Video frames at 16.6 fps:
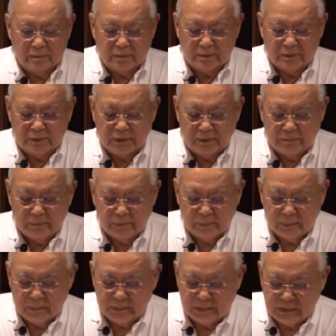
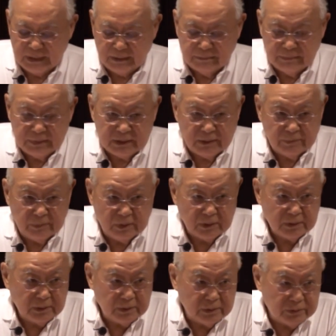some Japanese
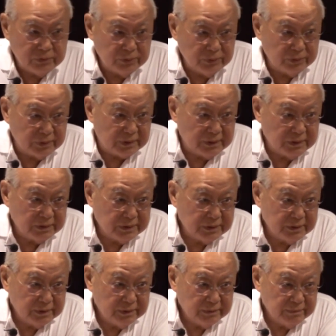American attorneys
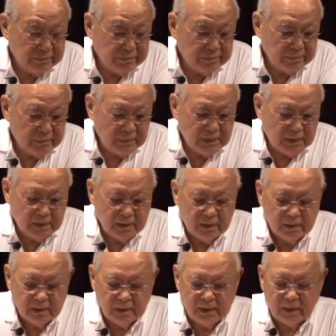
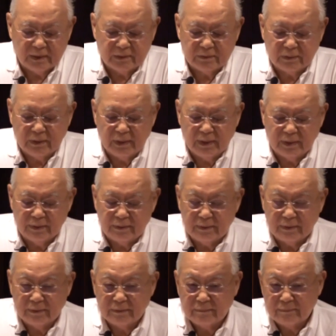got
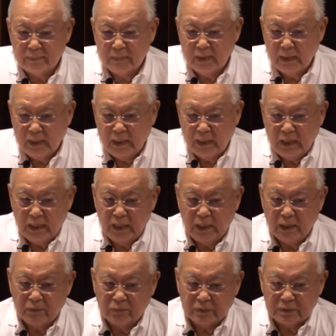together
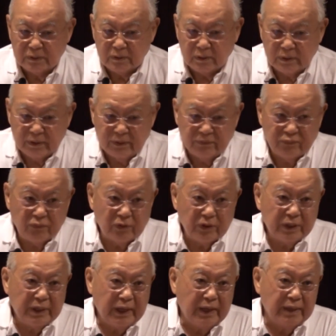and was looking for
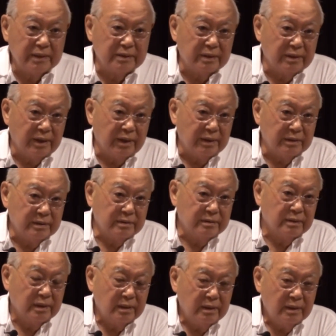a candidate
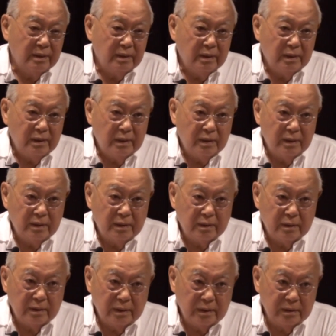
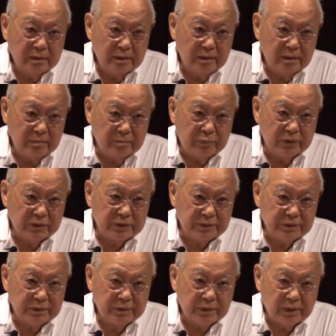in, in
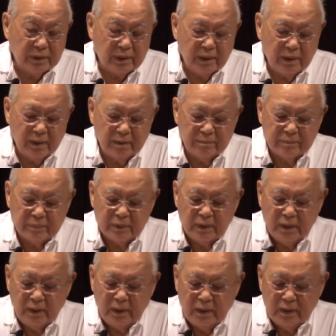prison in the camp
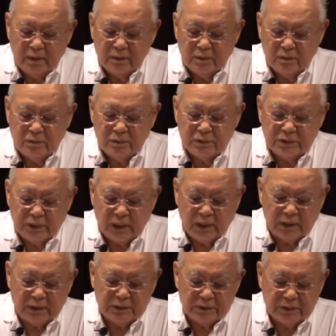to
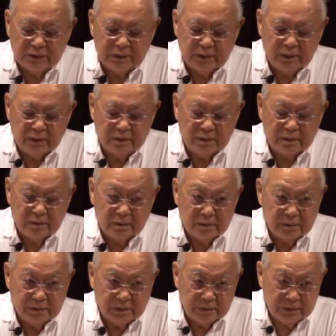challenge the,
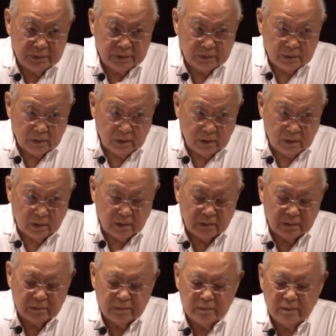this
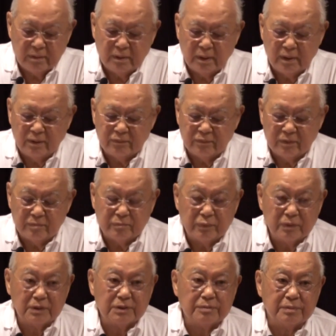law of
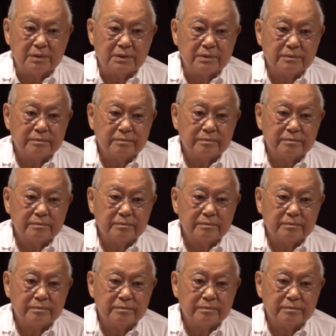imprisonment.